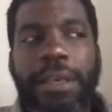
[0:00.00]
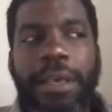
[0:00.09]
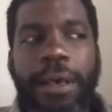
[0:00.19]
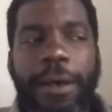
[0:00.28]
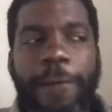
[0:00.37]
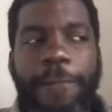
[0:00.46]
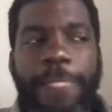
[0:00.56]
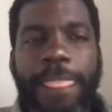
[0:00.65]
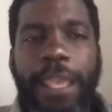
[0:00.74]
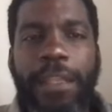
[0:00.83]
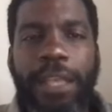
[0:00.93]

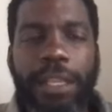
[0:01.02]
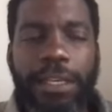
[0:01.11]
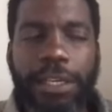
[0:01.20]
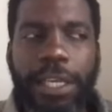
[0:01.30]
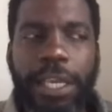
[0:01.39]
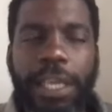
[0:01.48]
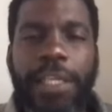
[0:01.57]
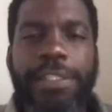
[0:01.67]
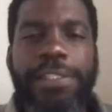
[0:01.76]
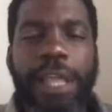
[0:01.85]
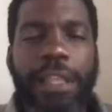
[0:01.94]
and cooking
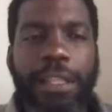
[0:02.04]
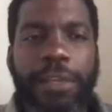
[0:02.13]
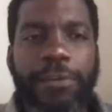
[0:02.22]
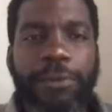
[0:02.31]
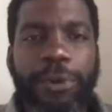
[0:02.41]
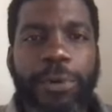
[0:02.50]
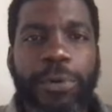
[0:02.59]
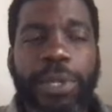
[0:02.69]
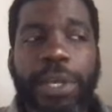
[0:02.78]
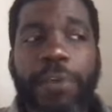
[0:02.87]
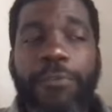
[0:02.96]
and selling their food
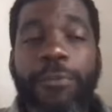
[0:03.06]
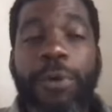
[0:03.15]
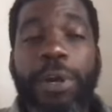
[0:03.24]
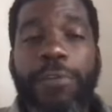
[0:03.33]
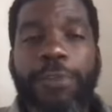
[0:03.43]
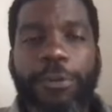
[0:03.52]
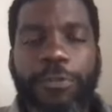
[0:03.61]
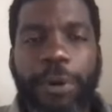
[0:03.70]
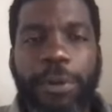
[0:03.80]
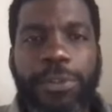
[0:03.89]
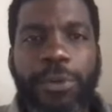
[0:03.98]
for
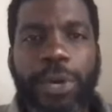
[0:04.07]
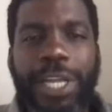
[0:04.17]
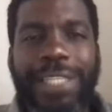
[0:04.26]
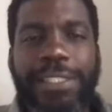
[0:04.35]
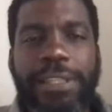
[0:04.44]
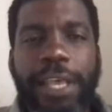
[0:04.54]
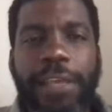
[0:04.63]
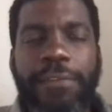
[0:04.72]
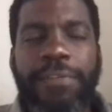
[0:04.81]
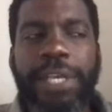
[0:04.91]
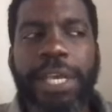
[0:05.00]
folks who were
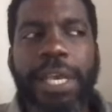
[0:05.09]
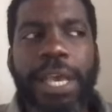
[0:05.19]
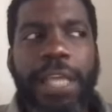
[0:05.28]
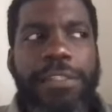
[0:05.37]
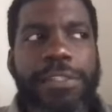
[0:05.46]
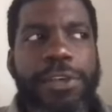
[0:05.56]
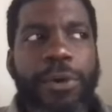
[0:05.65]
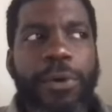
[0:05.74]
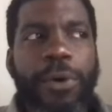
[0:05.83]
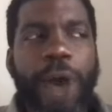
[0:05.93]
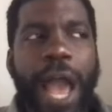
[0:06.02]
enslaved. And
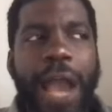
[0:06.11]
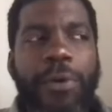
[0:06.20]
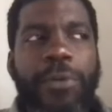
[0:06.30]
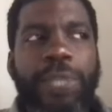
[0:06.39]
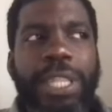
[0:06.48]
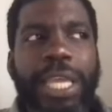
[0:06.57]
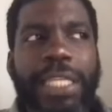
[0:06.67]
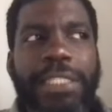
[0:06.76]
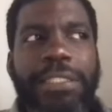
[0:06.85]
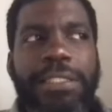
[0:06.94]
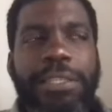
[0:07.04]
so our
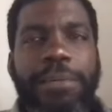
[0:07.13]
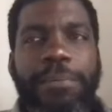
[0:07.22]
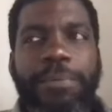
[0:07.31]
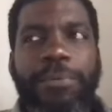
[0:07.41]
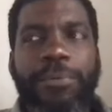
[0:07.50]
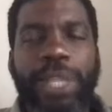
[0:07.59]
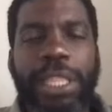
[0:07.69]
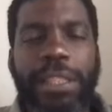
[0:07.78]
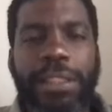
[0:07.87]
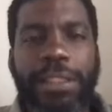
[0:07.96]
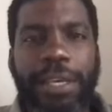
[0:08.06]
relationship with
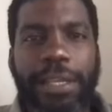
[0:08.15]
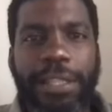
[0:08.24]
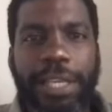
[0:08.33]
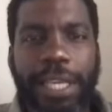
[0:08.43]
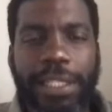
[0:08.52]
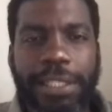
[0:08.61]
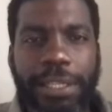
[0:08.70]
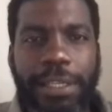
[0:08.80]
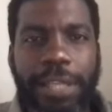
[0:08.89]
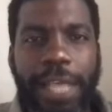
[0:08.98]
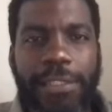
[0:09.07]
the
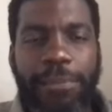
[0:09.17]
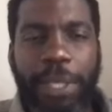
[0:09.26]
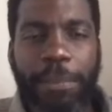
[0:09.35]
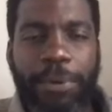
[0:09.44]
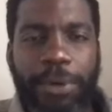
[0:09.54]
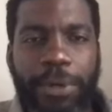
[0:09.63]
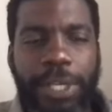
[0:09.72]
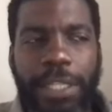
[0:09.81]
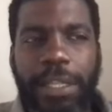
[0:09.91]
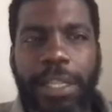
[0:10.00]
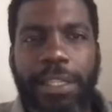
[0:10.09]
kitchen as a people
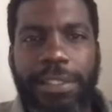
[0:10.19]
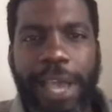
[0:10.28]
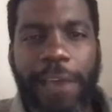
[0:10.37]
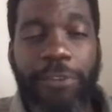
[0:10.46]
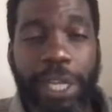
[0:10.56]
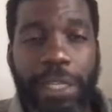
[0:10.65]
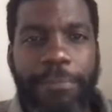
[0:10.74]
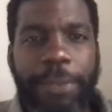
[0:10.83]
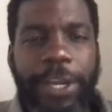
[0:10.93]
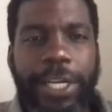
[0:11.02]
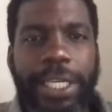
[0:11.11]
in this
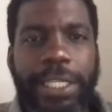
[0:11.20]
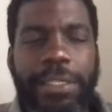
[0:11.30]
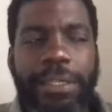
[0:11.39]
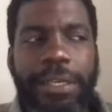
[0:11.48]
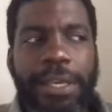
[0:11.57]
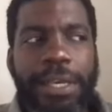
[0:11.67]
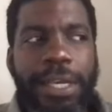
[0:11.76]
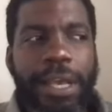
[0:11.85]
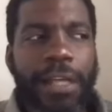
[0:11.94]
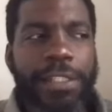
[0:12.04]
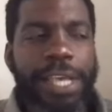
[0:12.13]
African-American
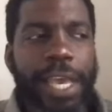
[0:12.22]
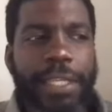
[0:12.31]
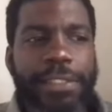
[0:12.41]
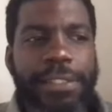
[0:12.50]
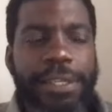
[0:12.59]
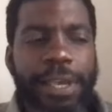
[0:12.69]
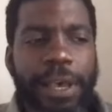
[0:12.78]
context